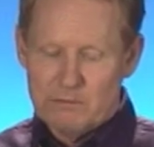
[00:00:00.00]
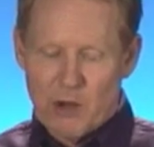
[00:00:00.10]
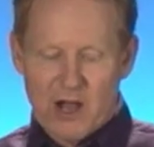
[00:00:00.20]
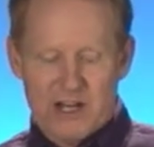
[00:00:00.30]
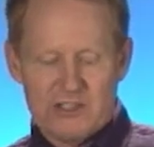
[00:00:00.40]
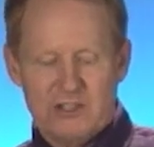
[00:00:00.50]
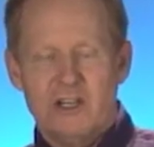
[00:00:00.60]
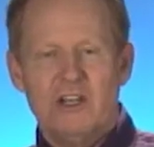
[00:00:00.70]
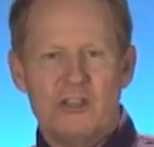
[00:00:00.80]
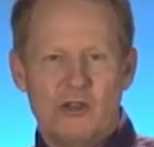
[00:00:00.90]
bought
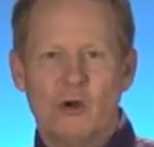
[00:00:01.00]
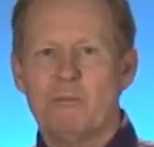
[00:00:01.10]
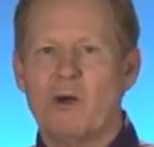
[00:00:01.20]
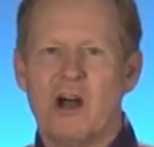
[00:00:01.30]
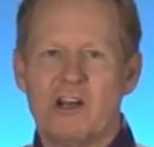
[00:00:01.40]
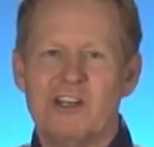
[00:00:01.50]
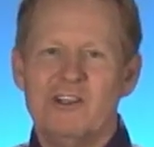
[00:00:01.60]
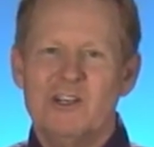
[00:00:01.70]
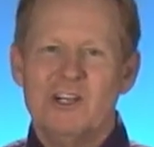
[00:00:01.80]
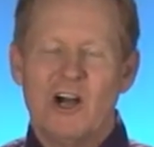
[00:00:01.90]
your body
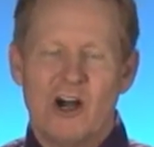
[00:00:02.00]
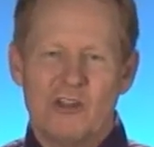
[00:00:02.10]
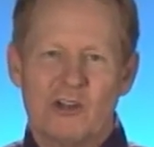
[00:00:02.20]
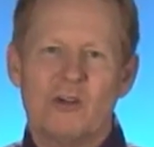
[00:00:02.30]
on the